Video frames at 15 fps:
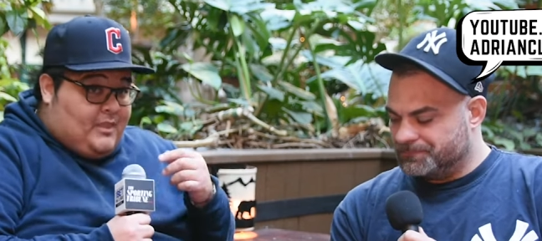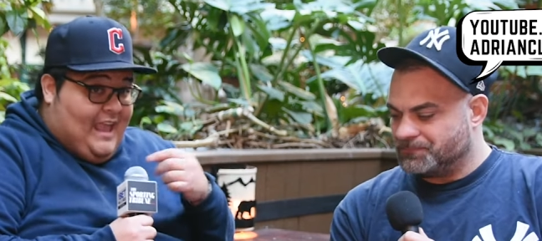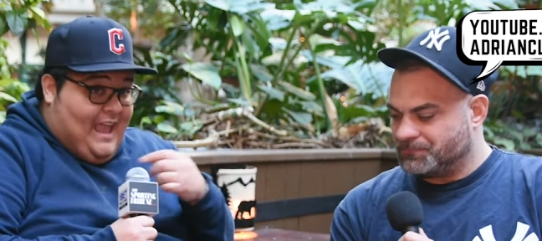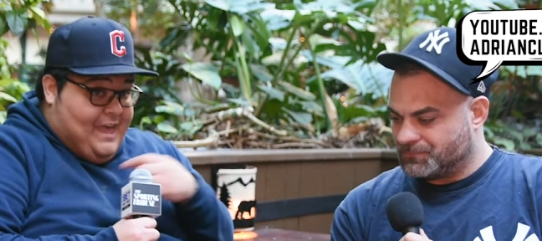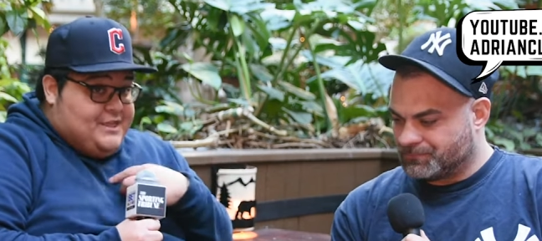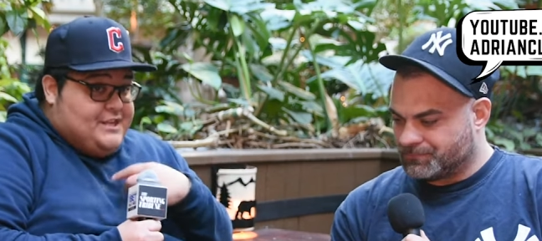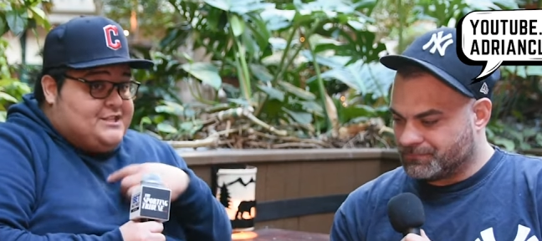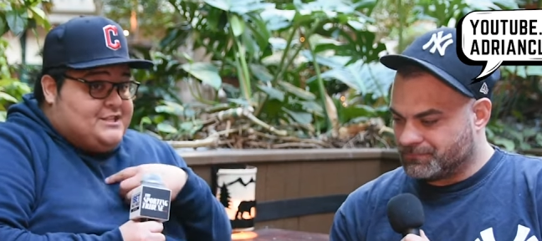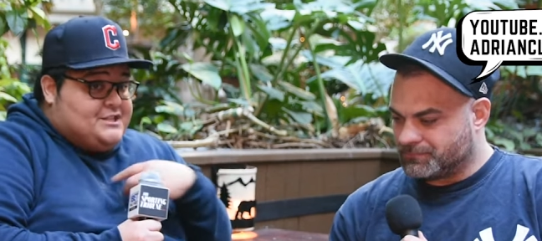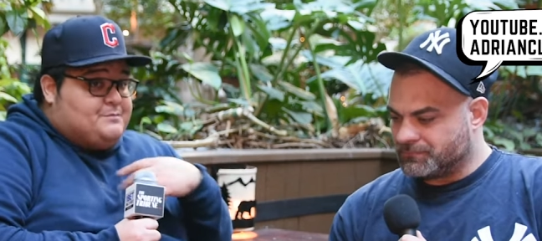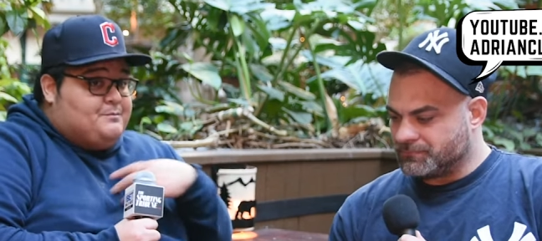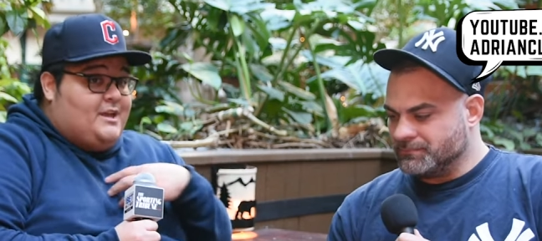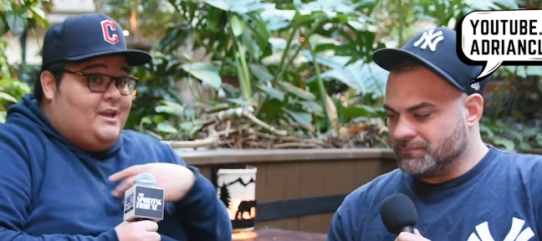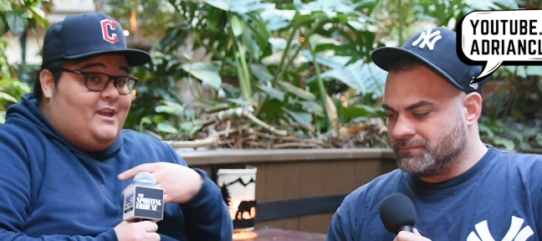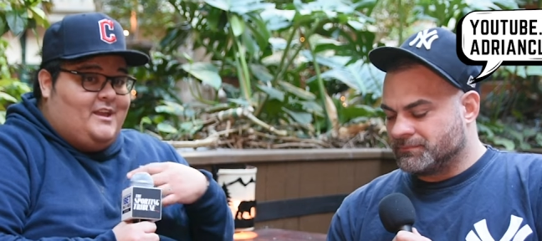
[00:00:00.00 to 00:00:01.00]
Speaker 1: And this is
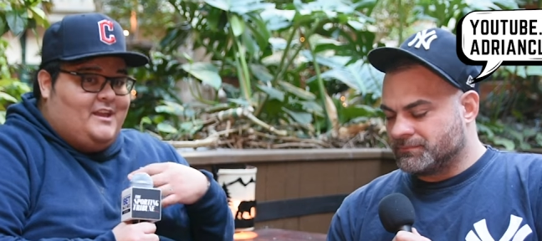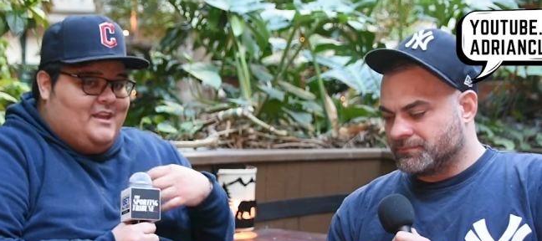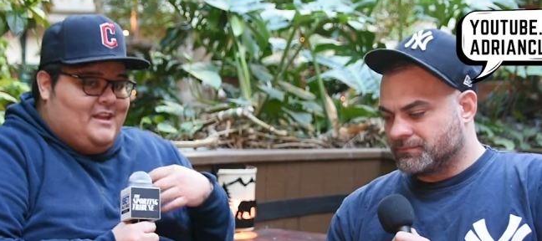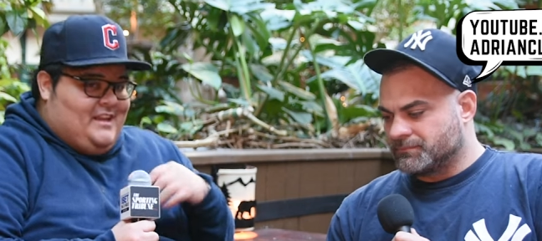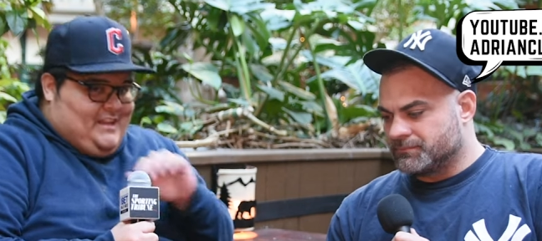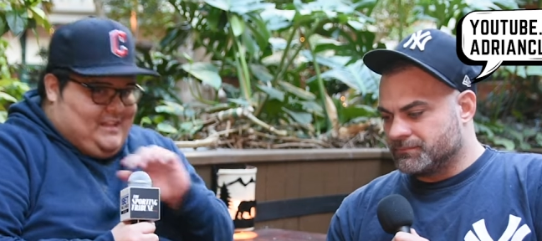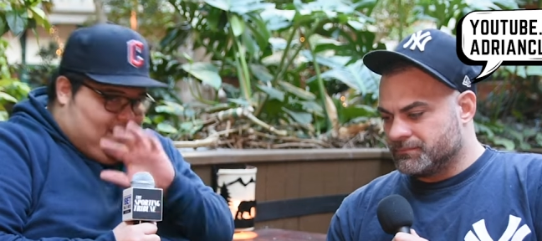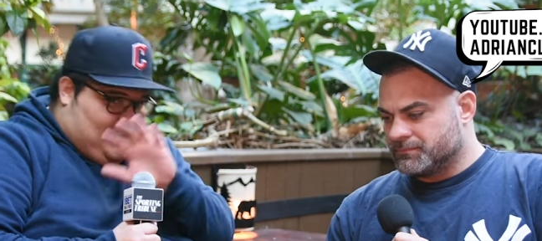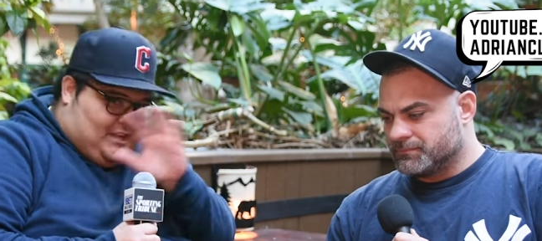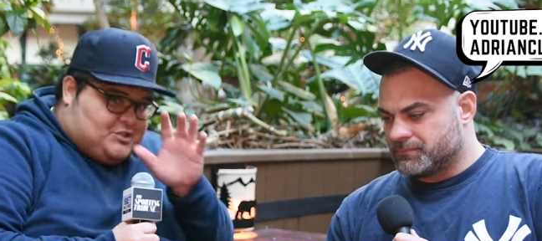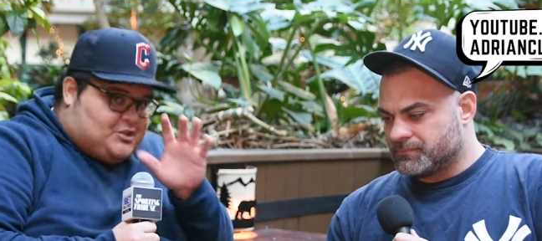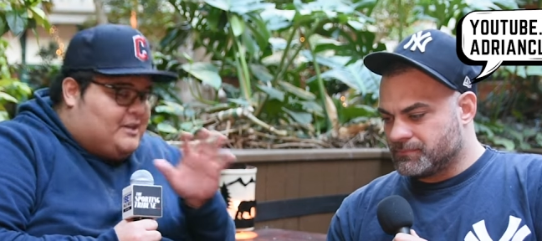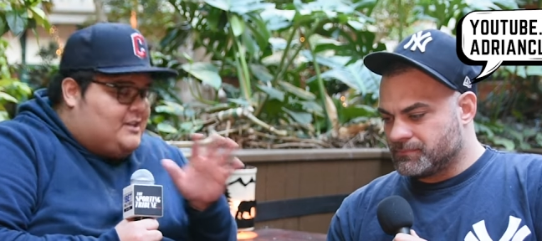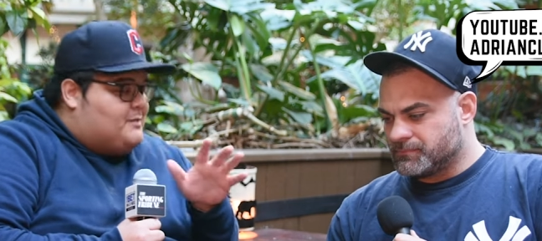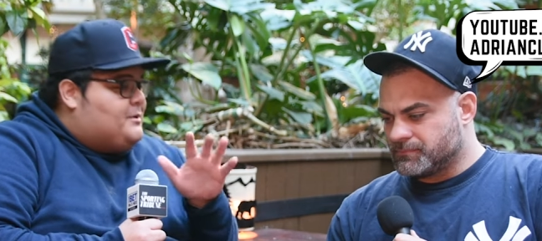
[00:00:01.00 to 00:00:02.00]
me not
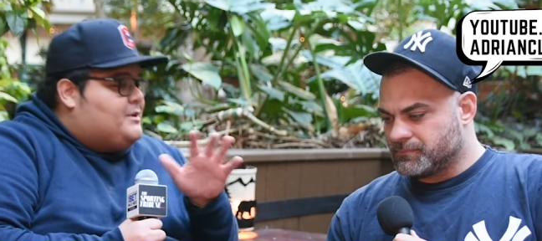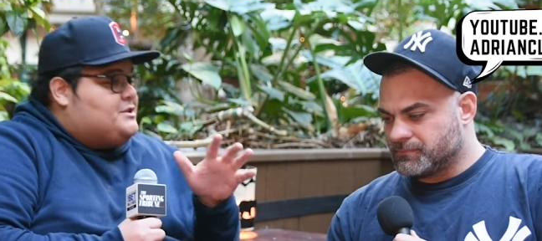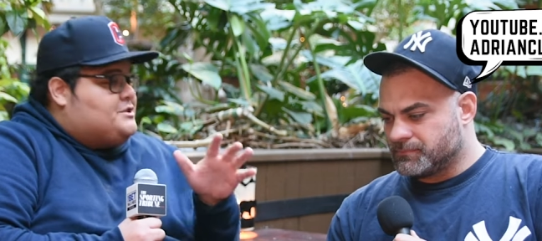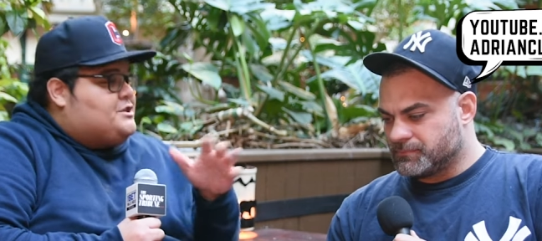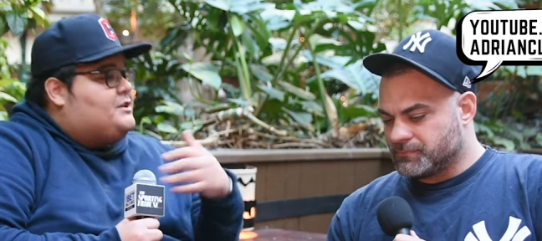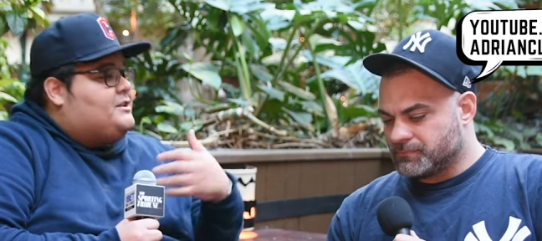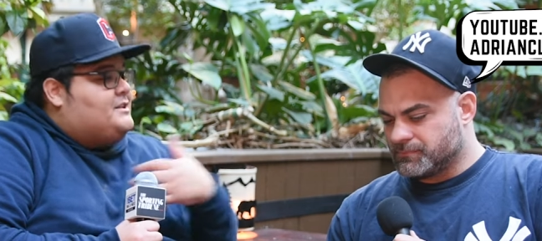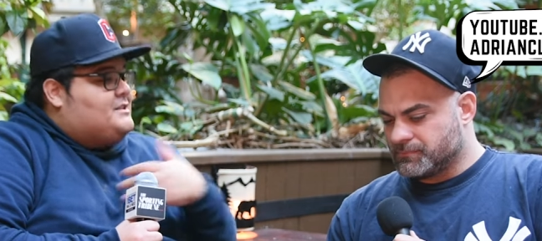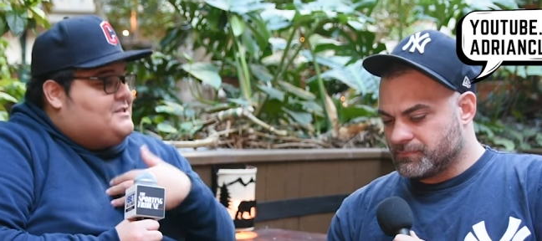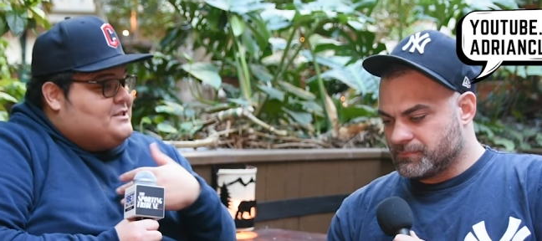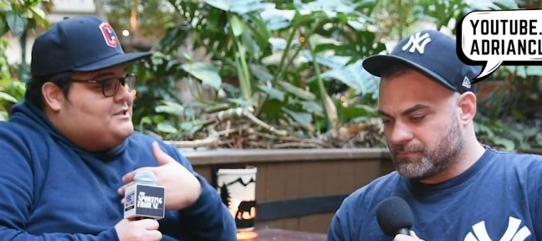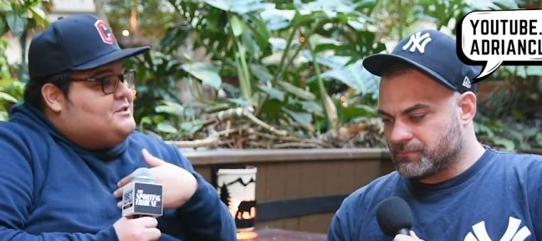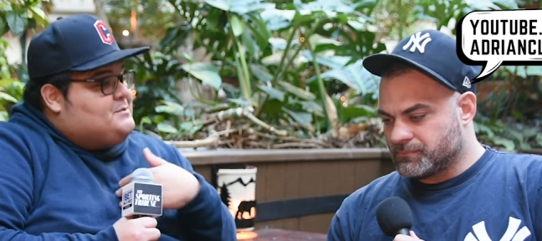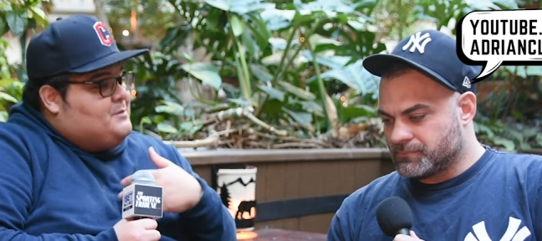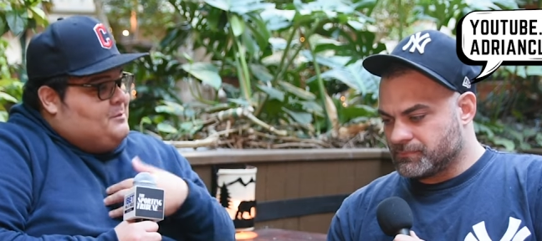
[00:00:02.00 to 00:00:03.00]
trying to be a journalist. This
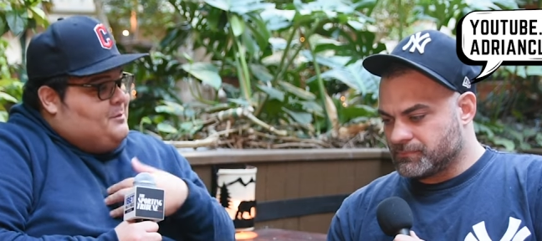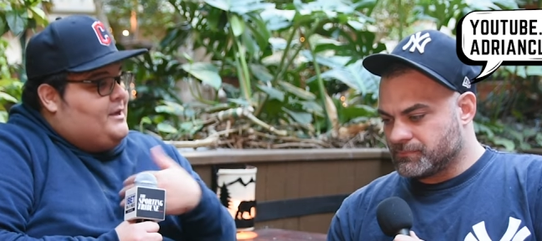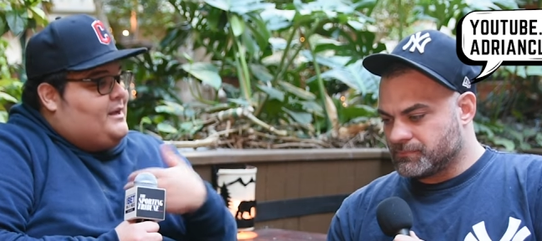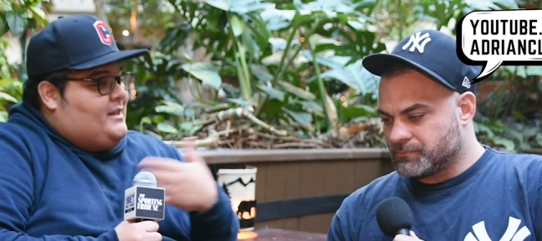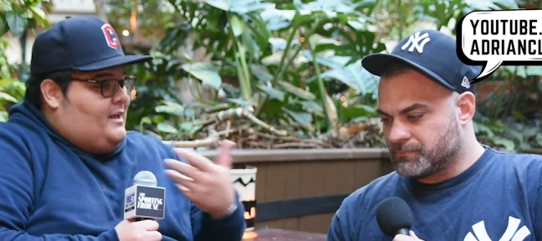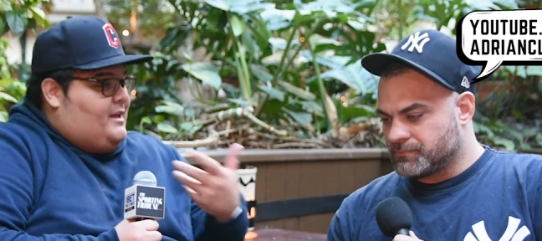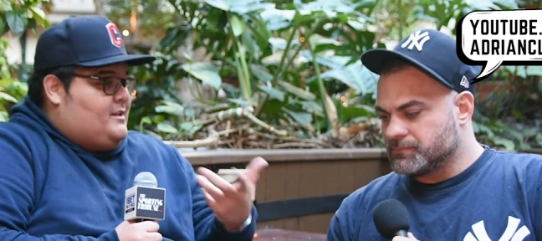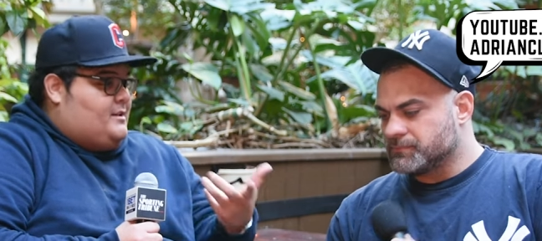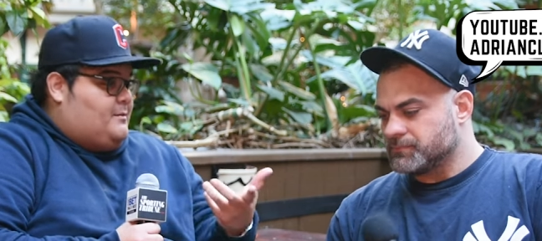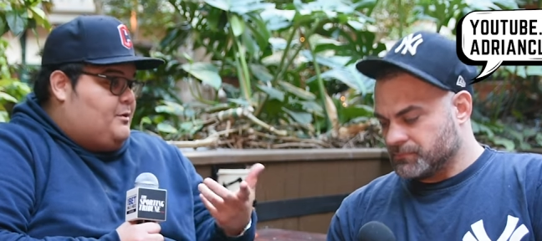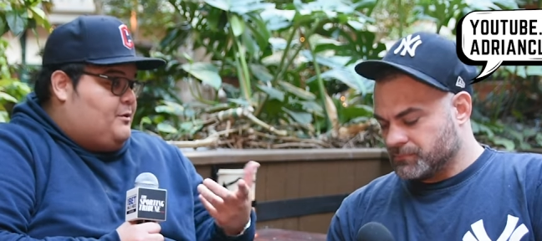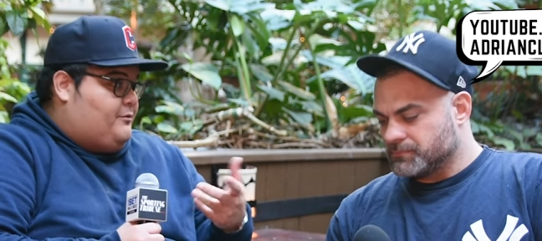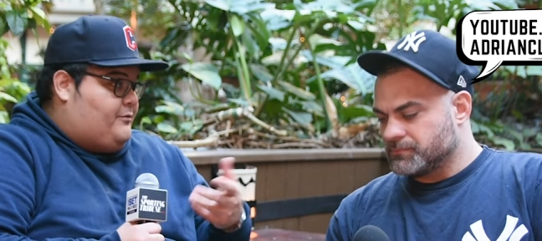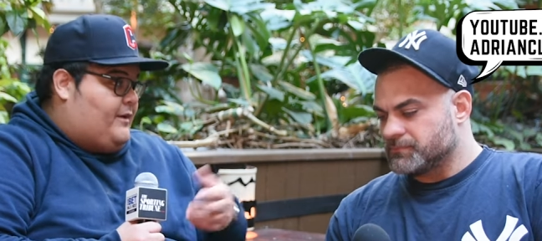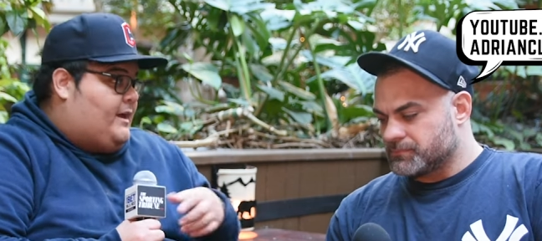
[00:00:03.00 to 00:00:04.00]
is me being an AEW
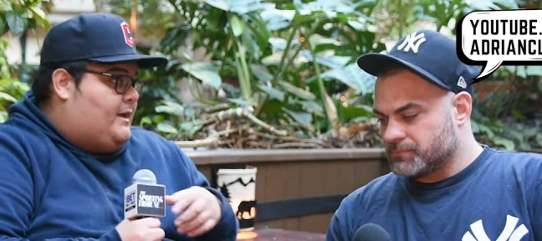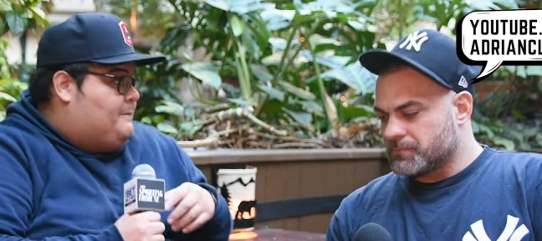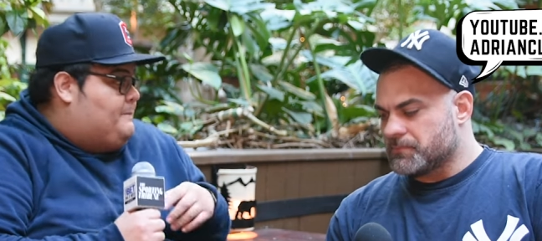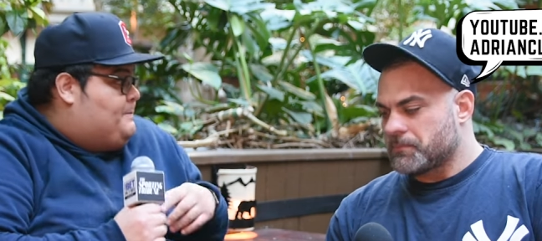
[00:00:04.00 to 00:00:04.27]
fan.